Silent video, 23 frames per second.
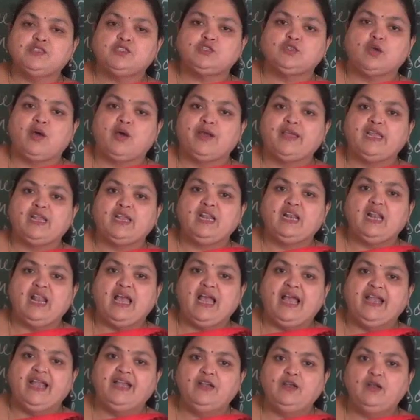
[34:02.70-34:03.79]
soil
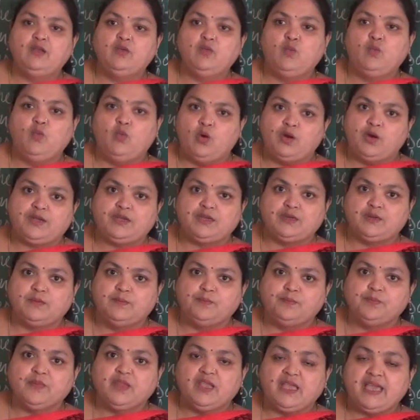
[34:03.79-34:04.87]
and water.
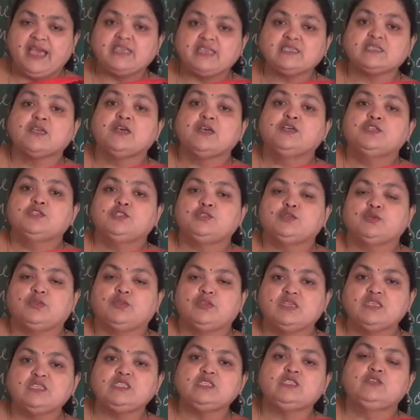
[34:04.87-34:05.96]
Yes, so
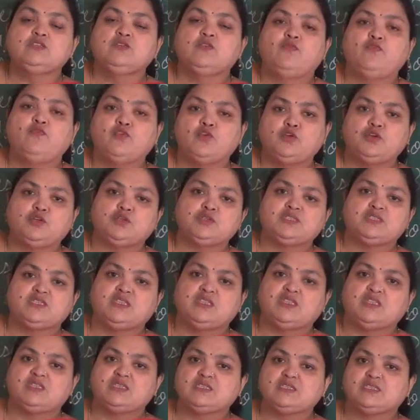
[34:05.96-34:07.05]
this
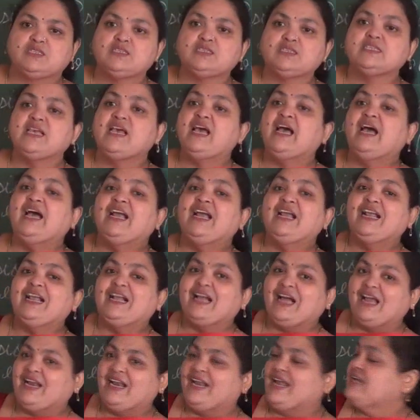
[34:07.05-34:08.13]
photosynthesis
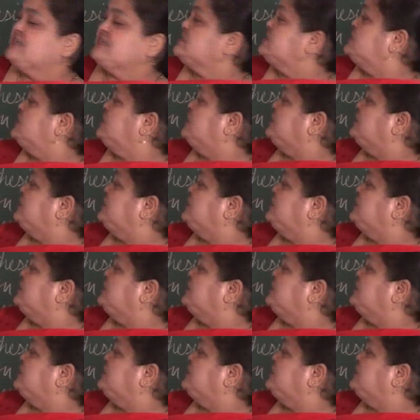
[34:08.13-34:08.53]
connects